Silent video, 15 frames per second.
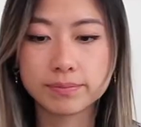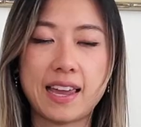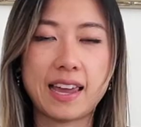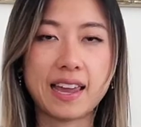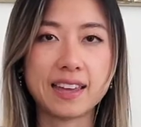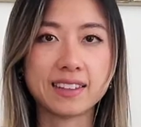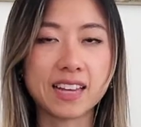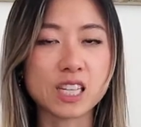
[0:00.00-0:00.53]

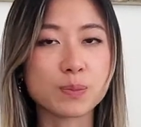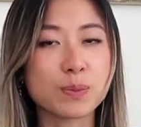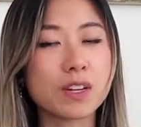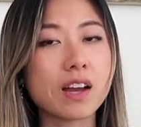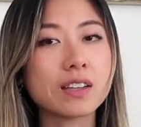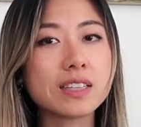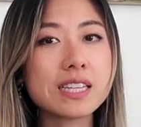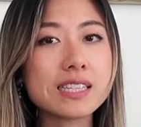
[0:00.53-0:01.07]
And last but
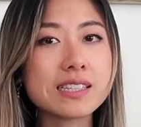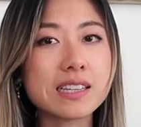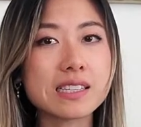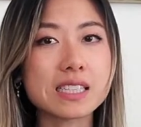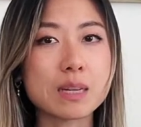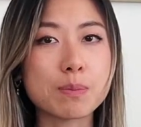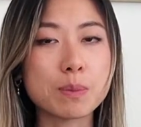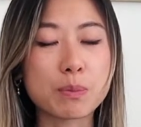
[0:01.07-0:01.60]
not least is
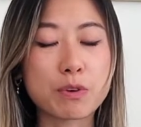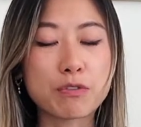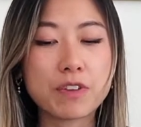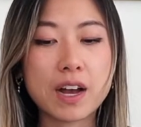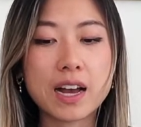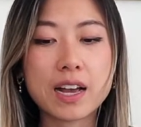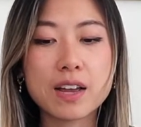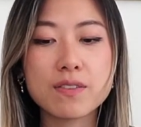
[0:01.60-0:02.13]
tip number
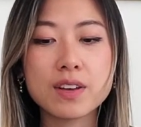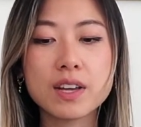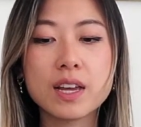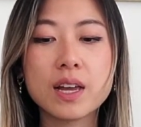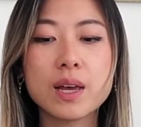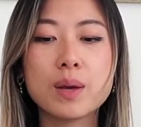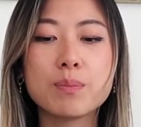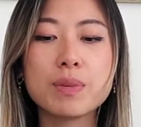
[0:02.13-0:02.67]
5,
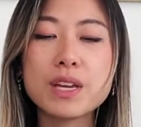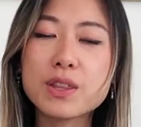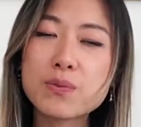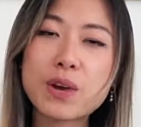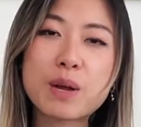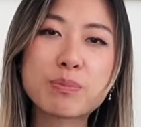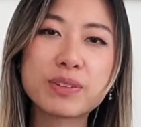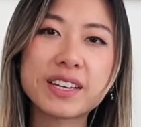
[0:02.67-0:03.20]
be in the
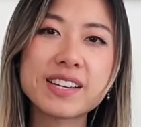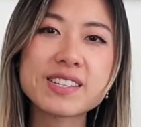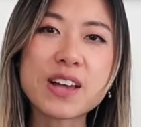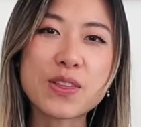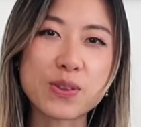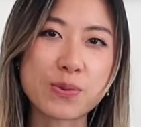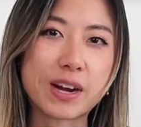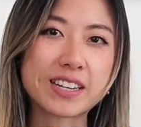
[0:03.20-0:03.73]
right place at
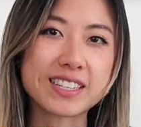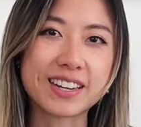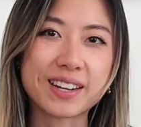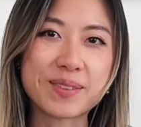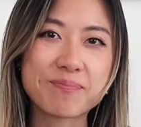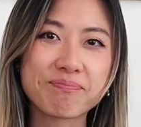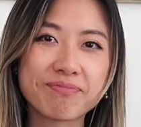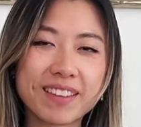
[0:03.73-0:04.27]
the right
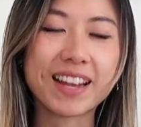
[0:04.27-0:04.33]
time.